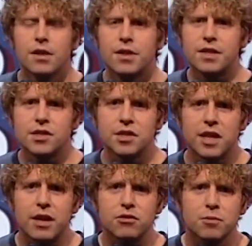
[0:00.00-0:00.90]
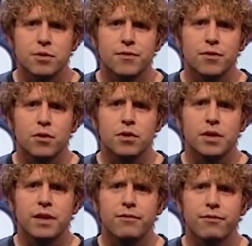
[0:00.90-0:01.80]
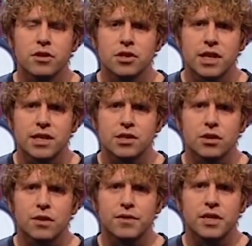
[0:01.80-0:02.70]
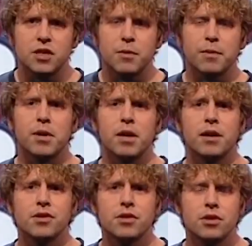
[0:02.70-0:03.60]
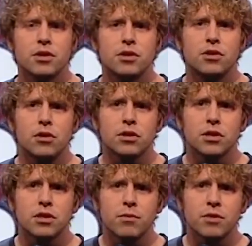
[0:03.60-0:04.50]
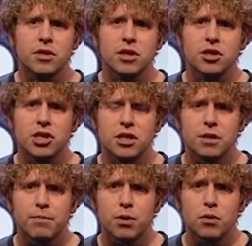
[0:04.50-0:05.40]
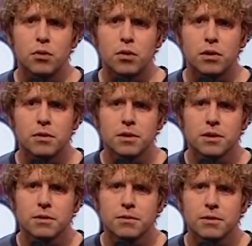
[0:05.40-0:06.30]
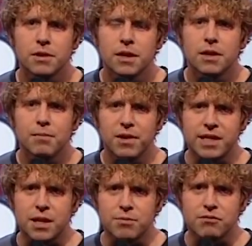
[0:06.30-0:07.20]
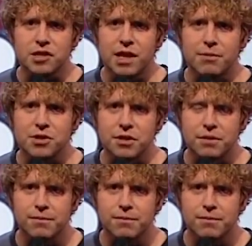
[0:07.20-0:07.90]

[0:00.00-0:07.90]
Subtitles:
This is an announcement for the front desk of the swimming baths. Could doctor someone's done a shit in the pool? Please come to reception.